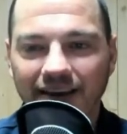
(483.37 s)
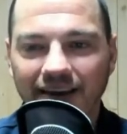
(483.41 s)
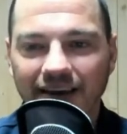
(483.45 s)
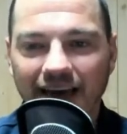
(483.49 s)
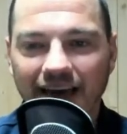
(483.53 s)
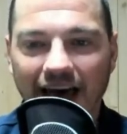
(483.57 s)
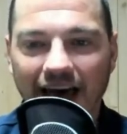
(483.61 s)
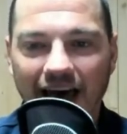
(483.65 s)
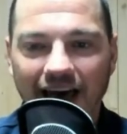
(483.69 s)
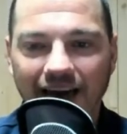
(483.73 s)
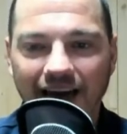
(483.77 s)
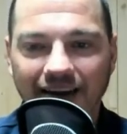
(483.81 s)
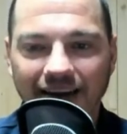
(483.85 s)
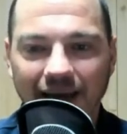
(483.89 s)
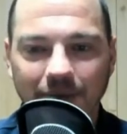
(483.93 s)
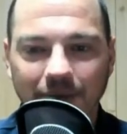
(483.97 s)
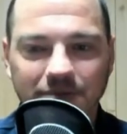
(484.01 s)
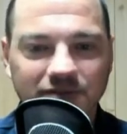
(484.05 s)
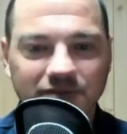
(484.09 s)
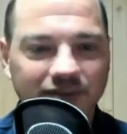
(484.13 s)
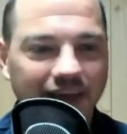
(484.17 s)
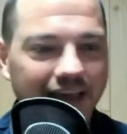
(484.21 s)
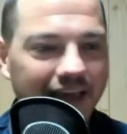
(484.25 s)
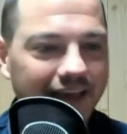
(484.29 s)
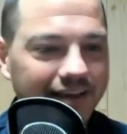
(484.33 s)
Nep
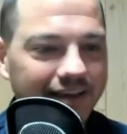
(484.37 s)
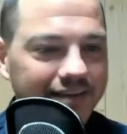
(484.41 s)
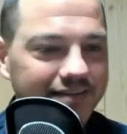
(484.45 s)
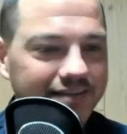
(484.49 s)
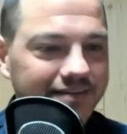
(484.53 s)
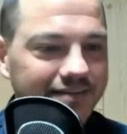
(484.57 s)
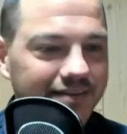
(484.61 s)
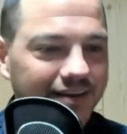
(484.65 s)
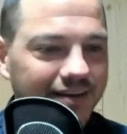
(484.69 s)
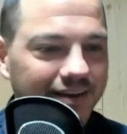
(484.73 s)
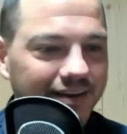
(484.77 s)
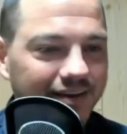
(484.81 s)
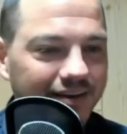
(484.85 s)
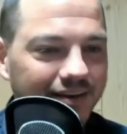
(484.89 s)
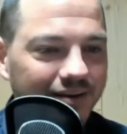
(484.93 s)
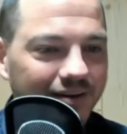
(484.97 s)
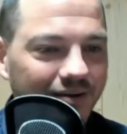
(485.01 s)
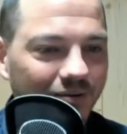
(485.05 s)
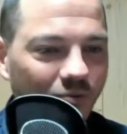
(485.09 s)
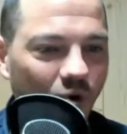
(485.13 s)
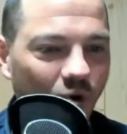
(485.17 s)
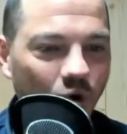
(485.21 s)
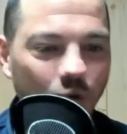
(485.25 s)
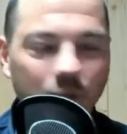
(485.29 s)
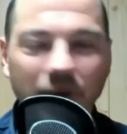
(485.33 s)
says,
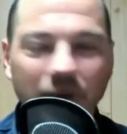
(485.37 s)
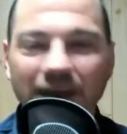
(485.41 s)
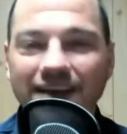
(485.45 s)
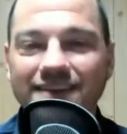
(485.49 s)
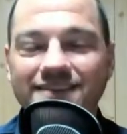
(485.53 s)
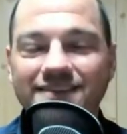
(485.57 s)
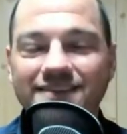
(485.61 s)
"Woo pig